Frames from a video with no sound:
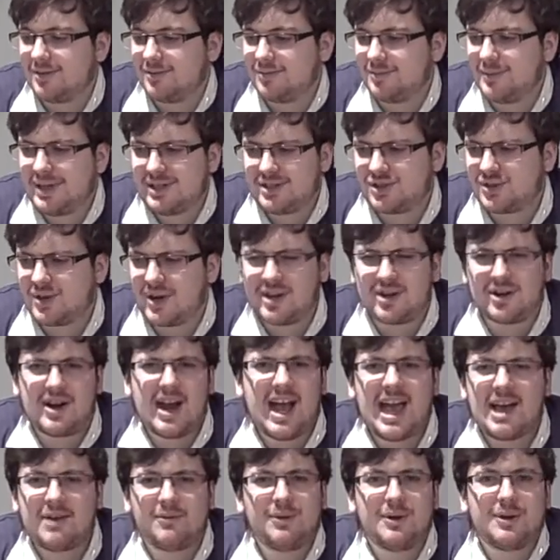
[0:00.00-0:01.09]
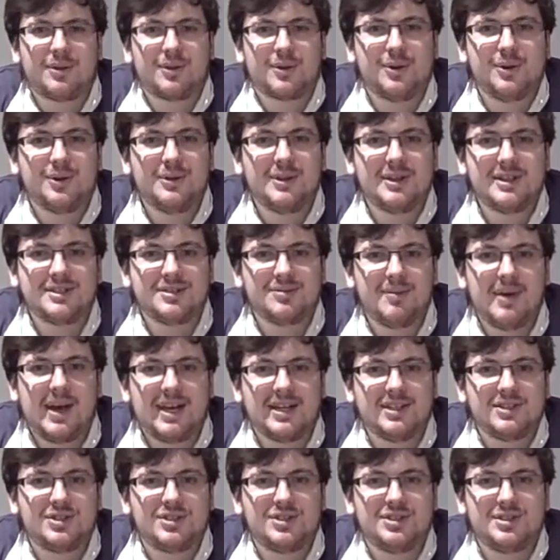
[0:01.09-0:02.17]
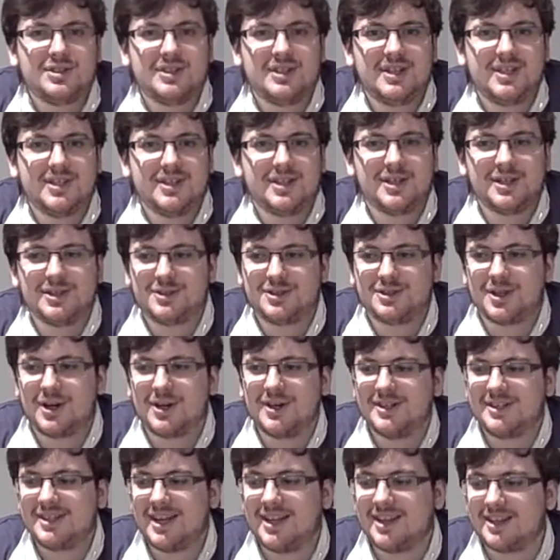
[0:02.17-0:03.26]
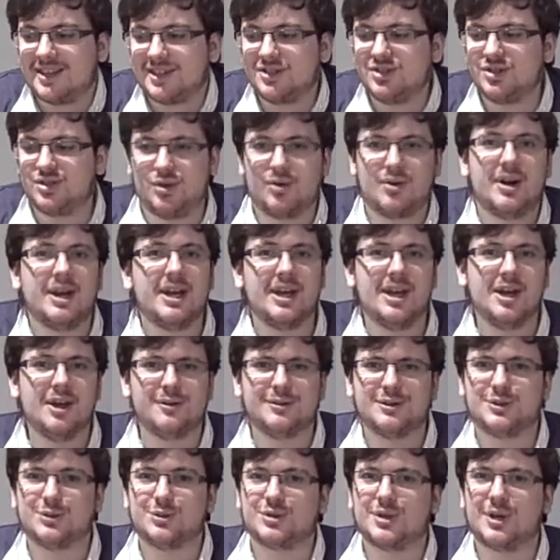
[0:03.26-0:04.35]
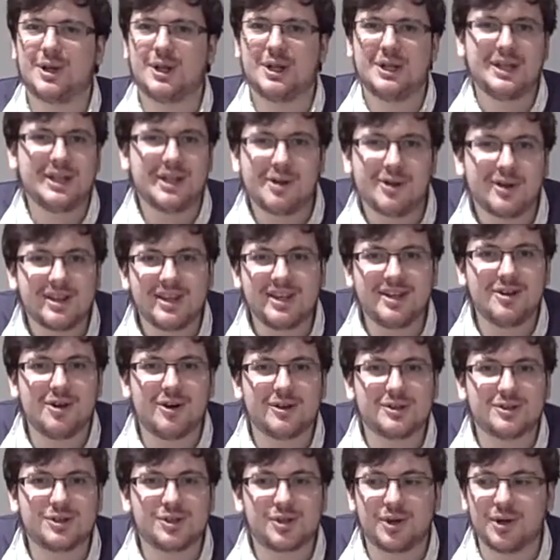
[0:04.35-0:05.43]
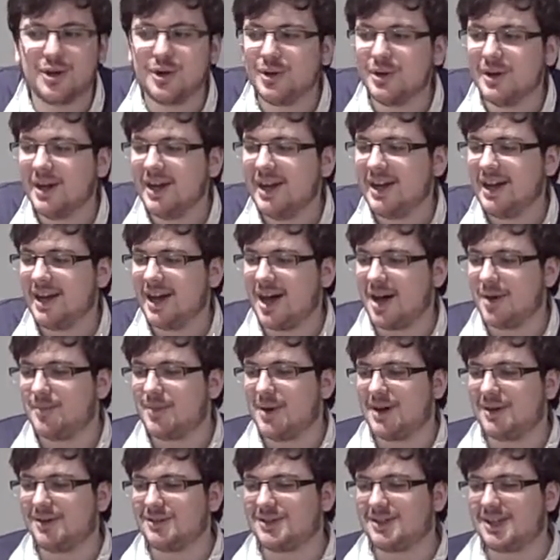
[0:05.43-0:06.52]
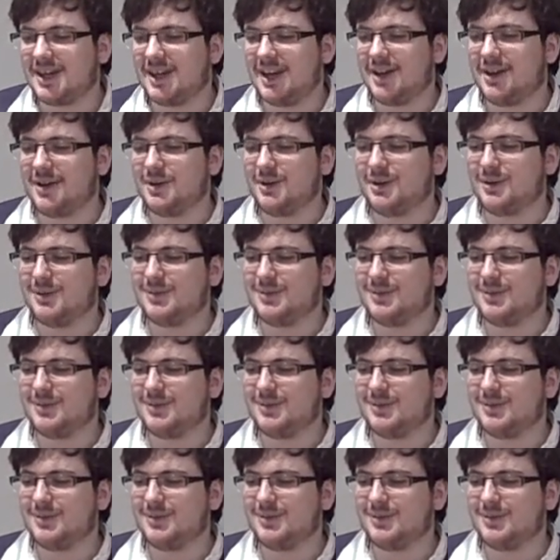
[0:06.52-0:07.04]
Matt Striker, halfway through this match, started telling the story, which was clearly not true, about how